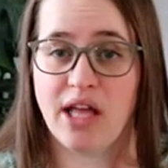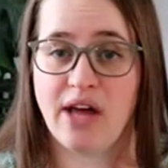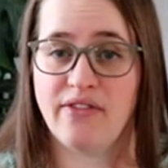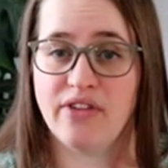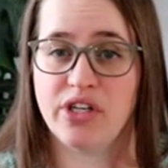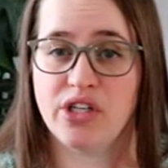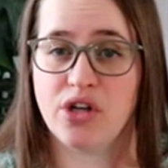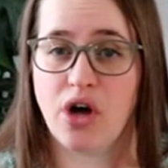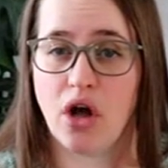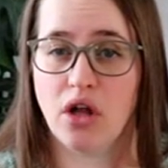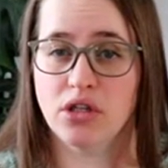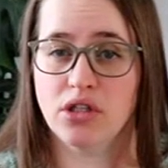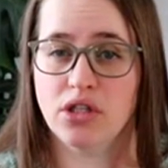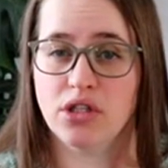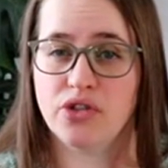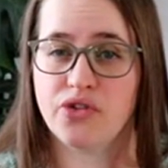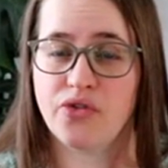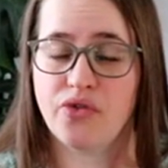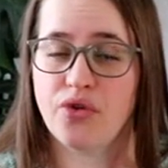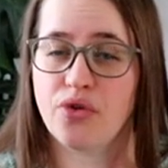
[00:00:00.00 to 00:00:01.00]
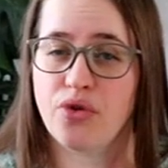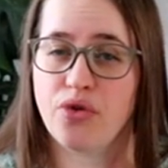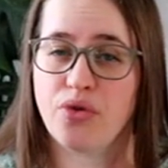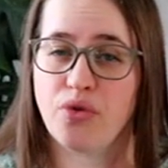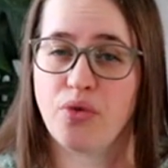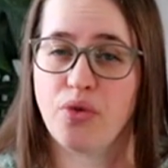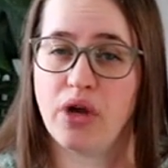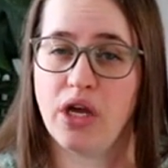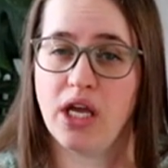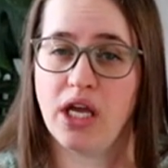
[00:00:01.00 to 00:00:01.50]
$11 for
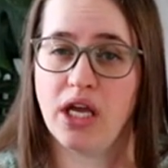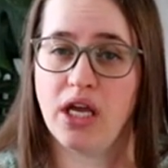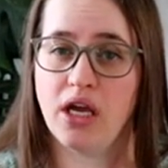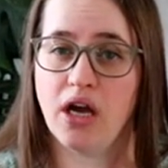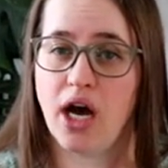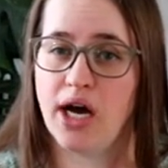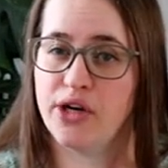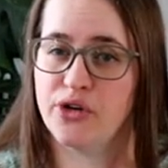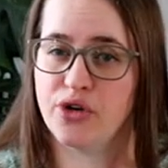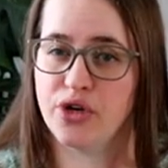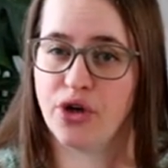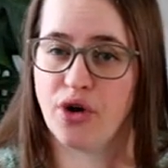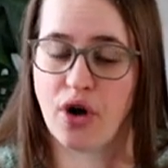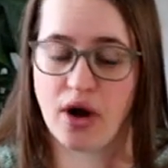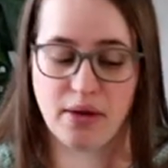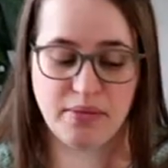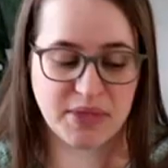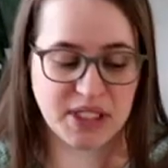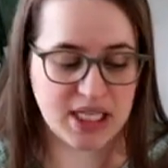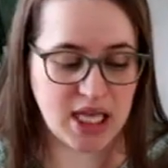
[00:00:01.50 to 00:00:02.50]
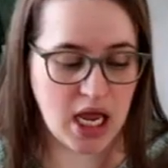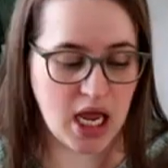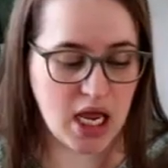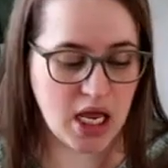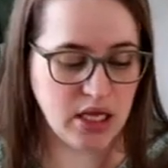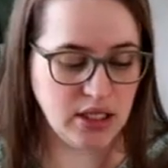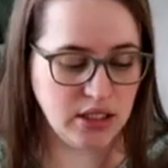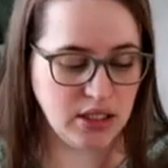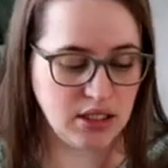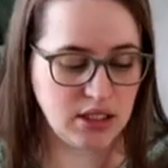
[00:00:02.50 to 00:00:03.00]
300 gram
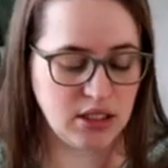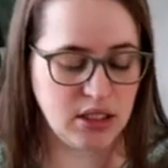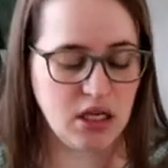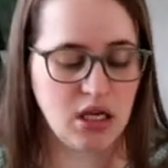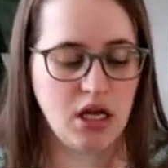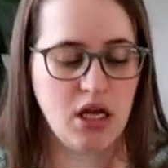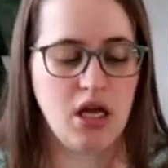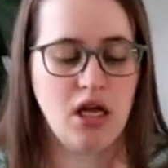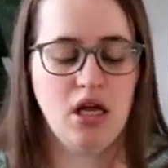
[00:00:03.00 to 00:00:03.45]
skeins.